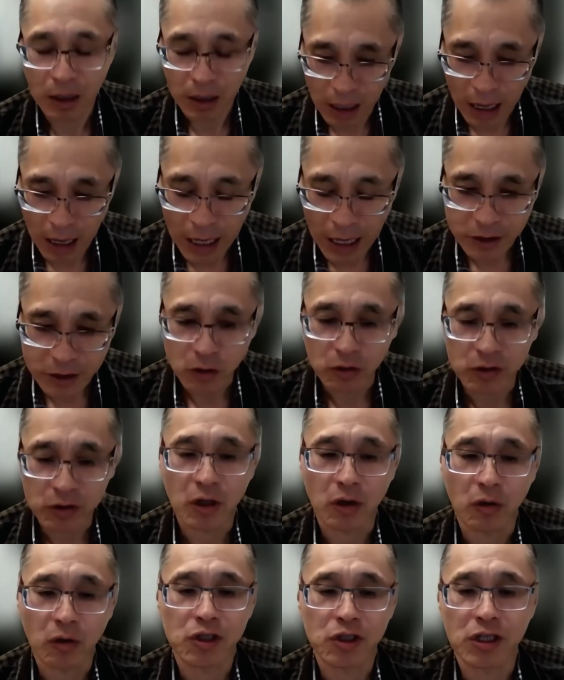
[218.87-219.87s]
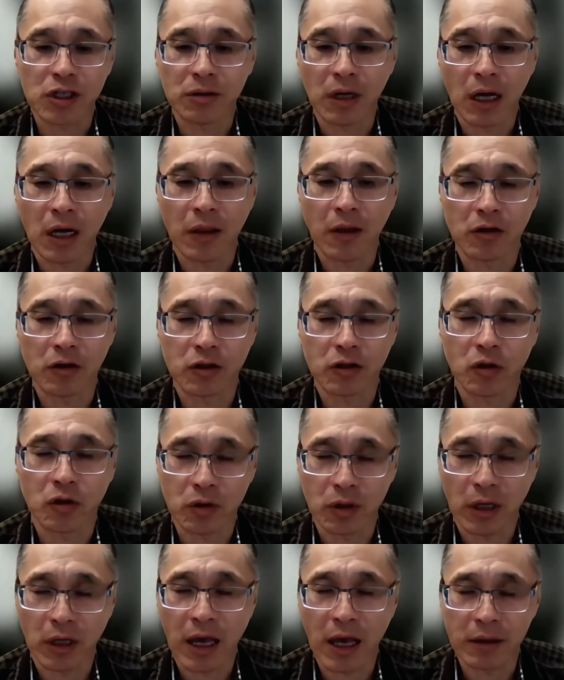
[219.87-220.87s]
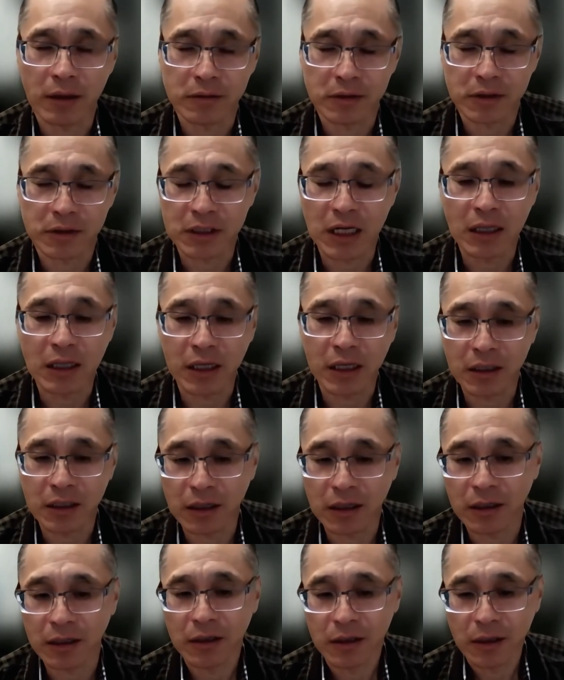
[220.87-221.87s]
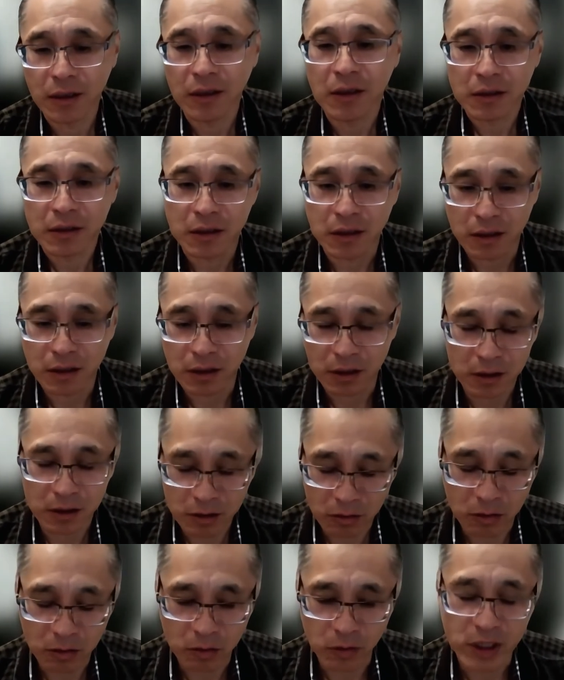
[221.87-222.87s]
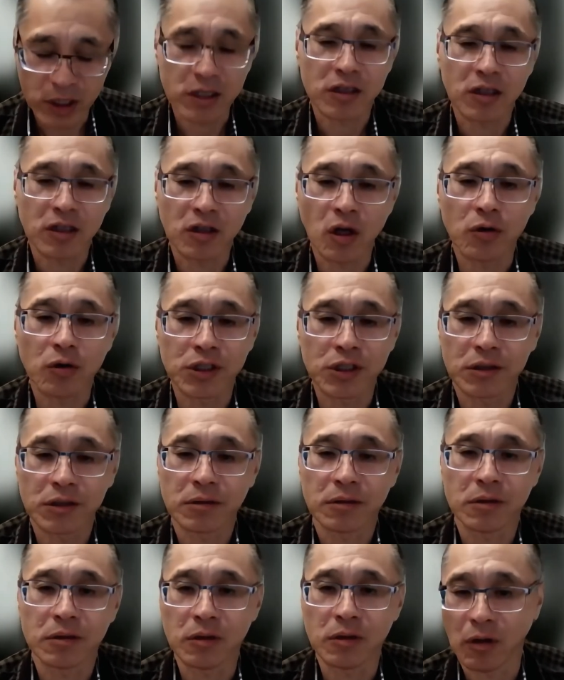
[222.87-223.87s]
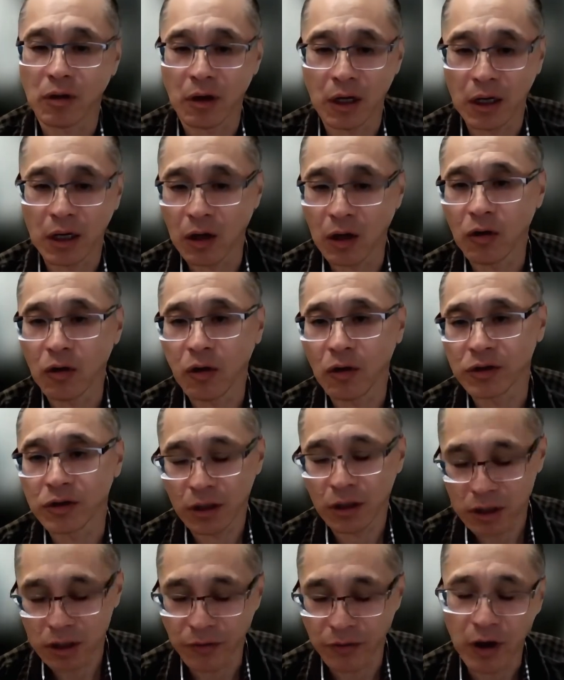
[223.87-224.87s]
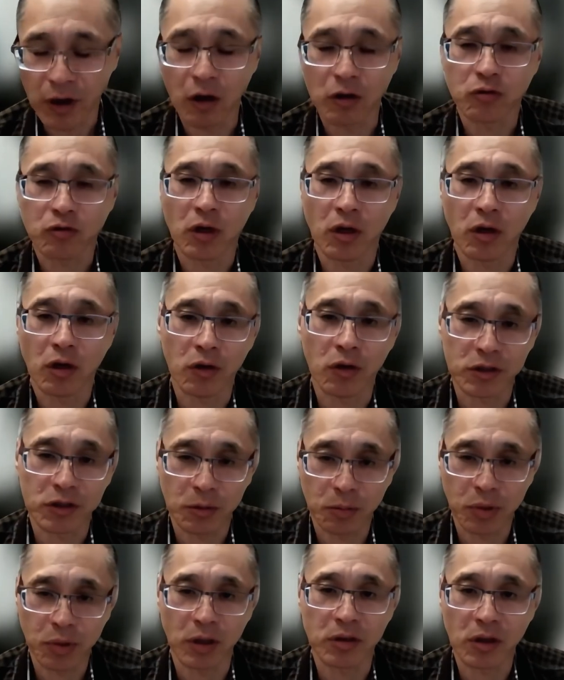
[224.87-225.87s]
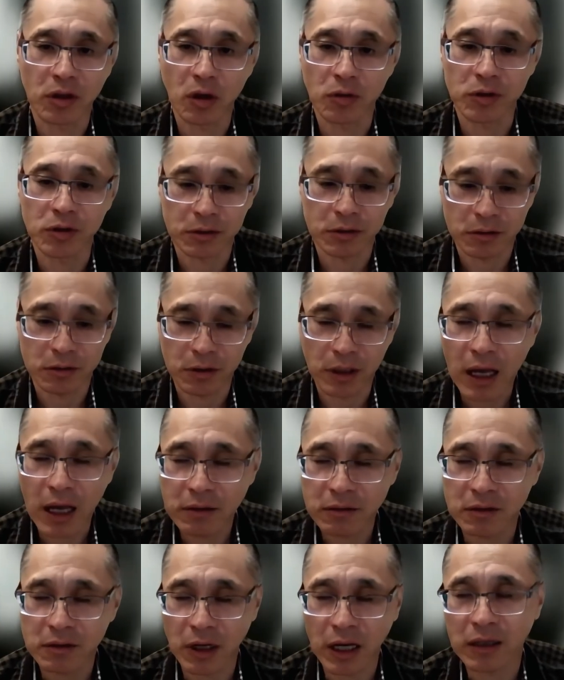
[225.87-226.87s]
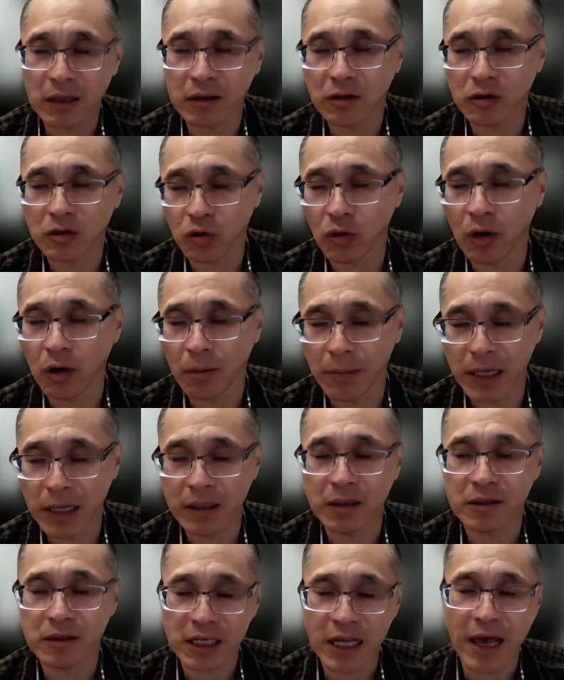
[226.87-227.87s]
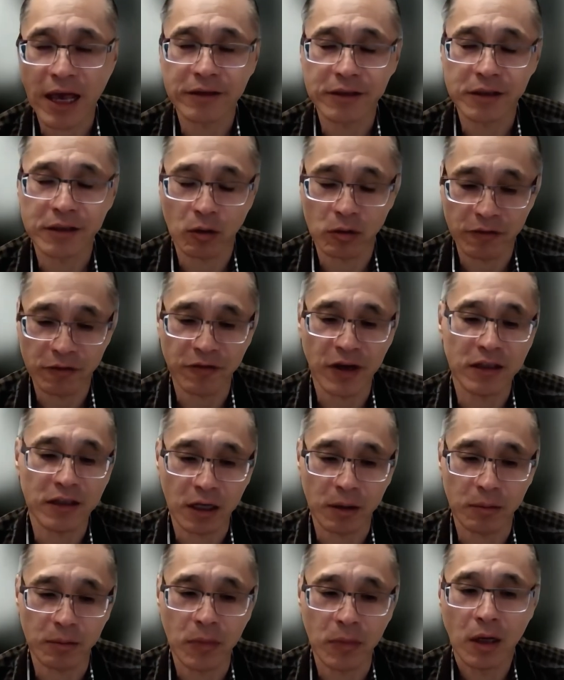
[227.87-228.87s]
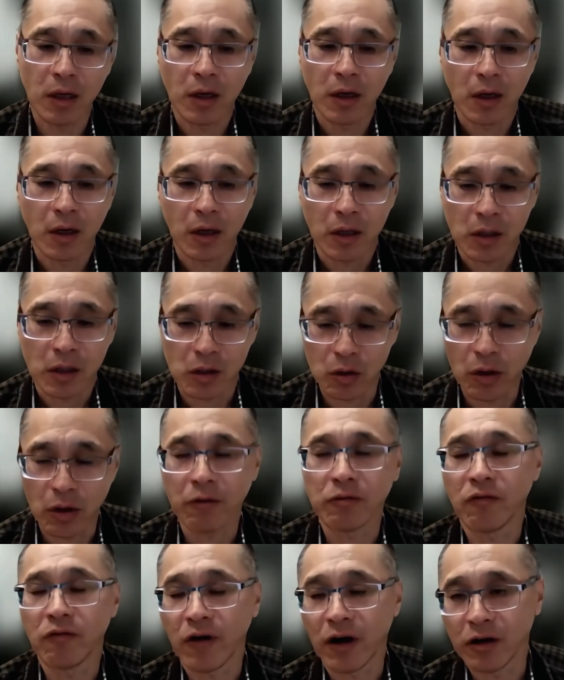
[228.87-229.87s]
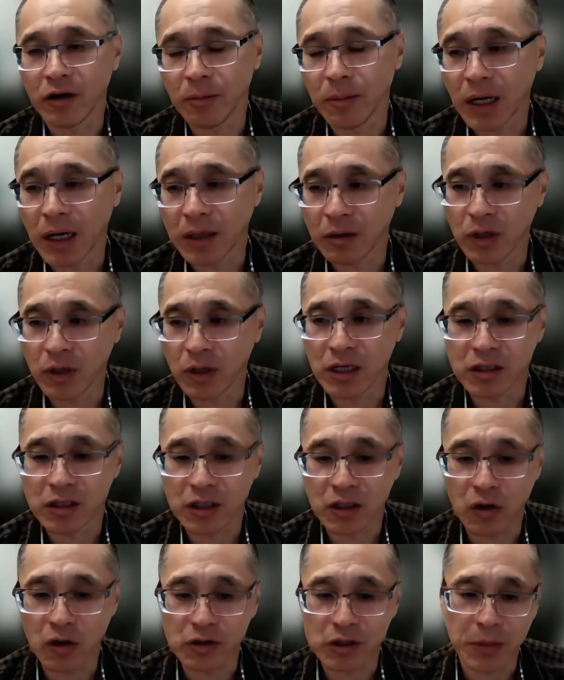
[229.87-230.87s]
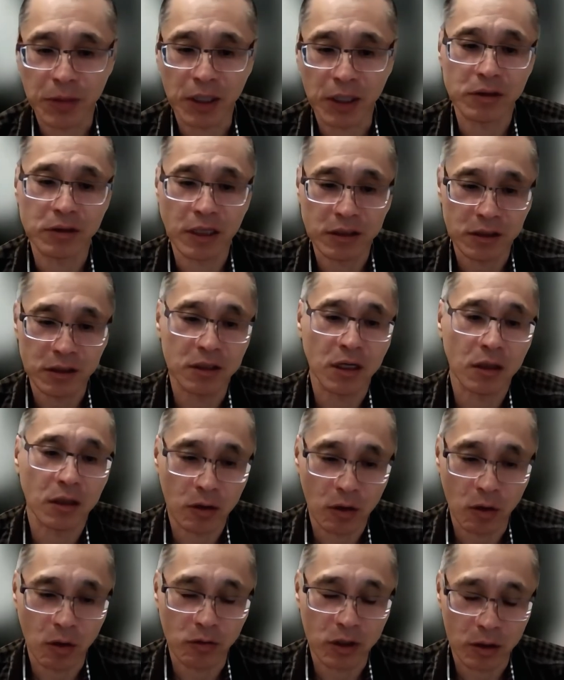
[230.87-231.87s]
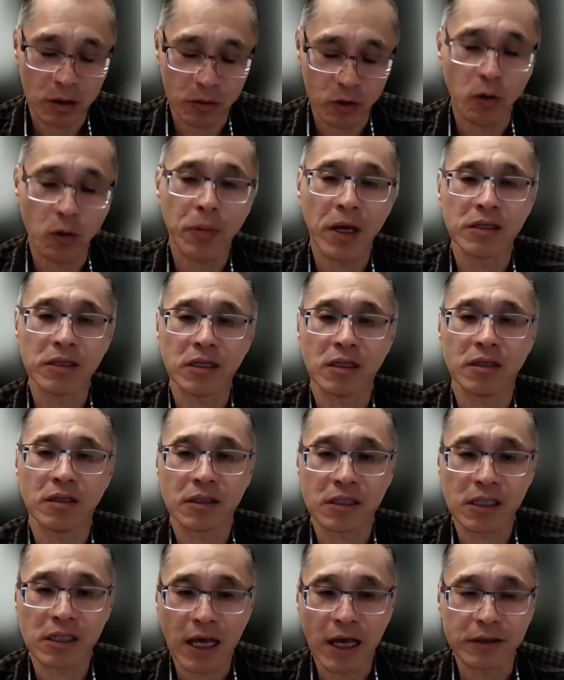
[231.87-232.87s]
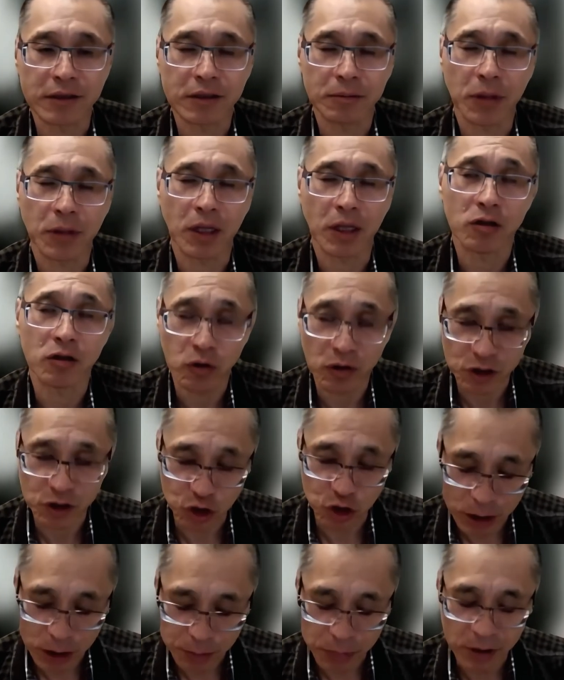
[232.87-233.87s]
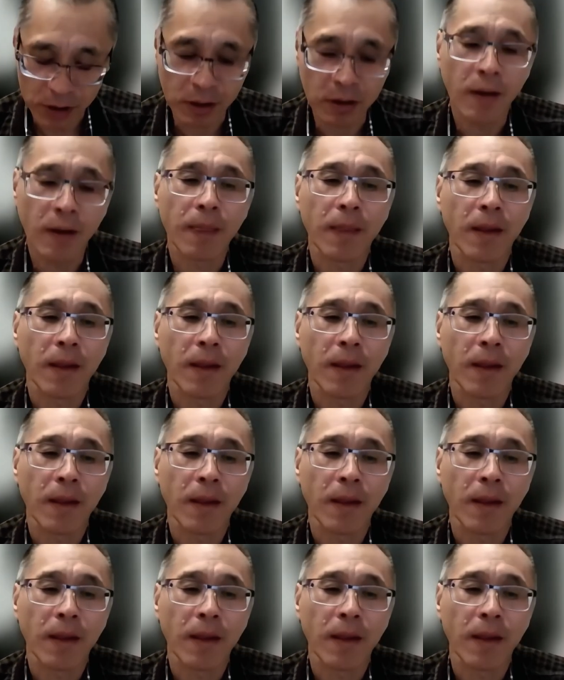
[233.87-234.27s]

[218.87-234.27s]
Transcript: ideal solution, and also you can study the release dose, low dose, even ultra low dose protocols. You can do many scans on the phantom. You don't have to worry about the release dose because it's not on the real patient scans, but also it's cheaper.